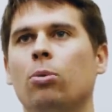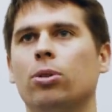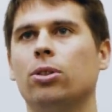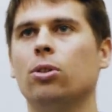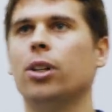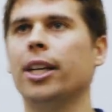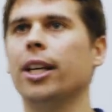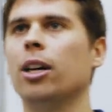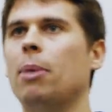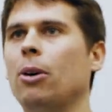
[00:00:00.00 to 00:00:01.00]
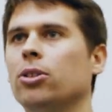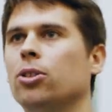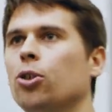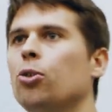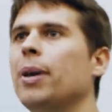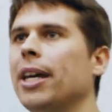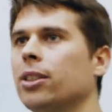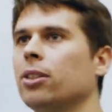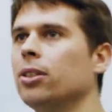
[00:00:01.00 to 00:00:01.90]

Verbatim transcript: was talking about his two biggest